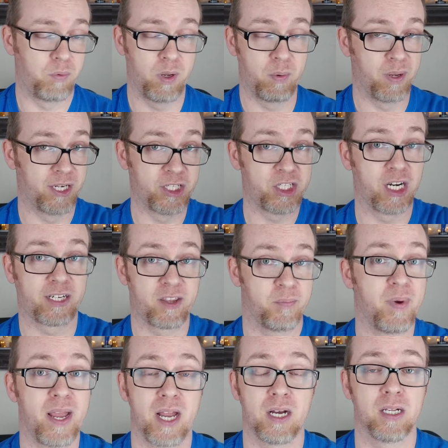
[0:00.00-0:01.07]
We went and checked
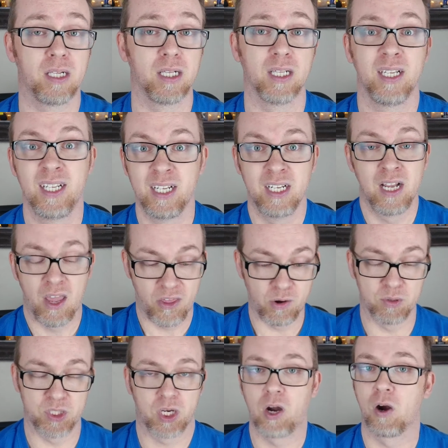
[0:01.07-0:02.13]
the mail.
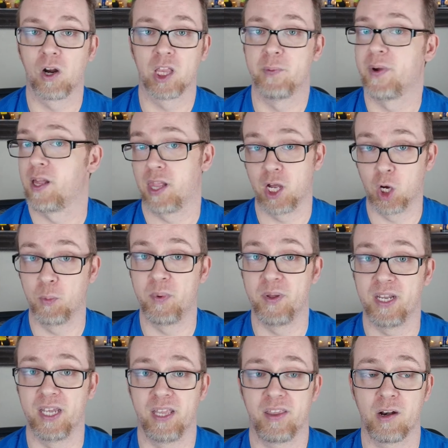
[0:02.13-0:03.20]
There was a card in the mail. I
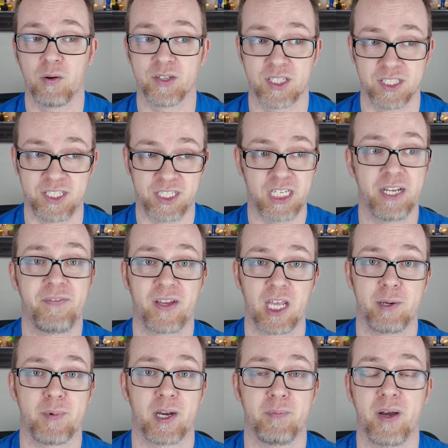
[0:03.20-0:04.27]
opened it, and there was a
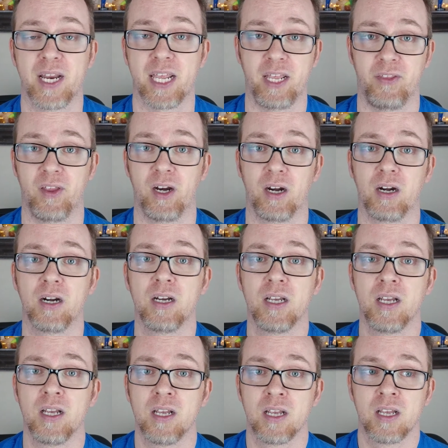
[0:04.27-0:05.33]
significant amount of money in there
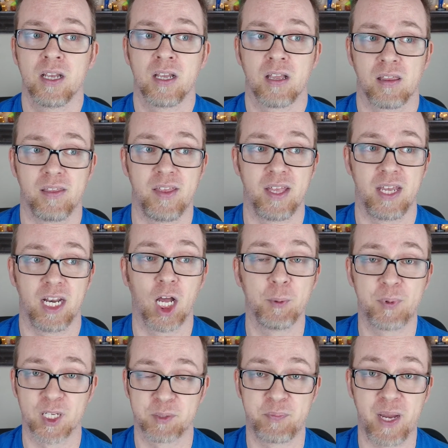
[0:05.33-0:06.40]
that
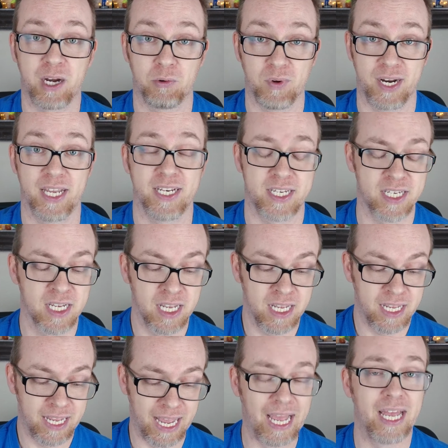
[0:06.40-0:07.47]
helped us pay rent
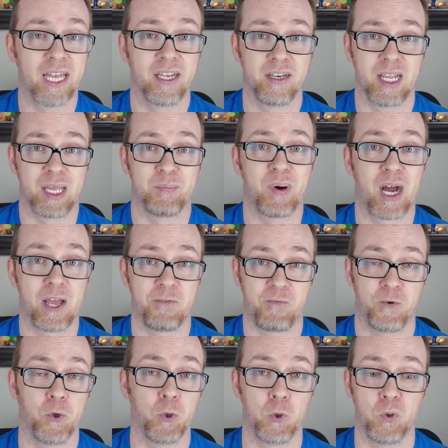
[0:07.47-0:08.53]
and buy
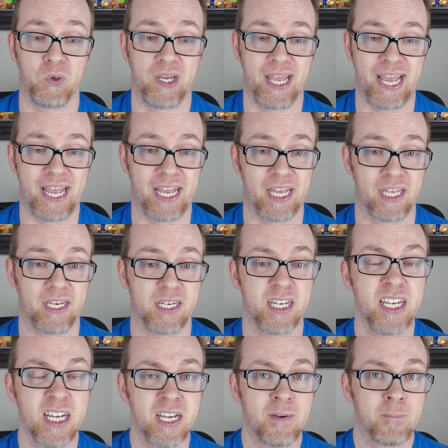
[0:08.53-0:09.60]
food
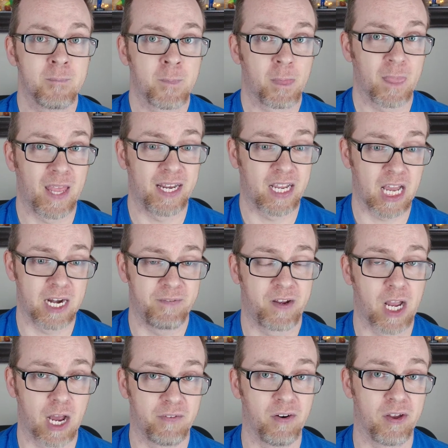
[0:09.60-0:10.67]
and kind
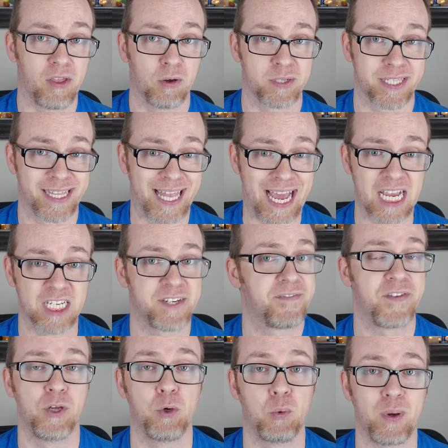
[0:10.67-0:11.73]
of cover those
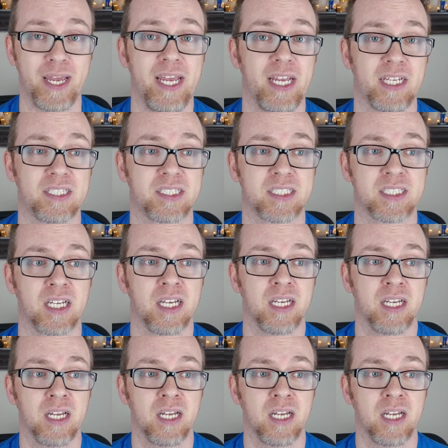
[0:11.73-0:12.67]
last few weeks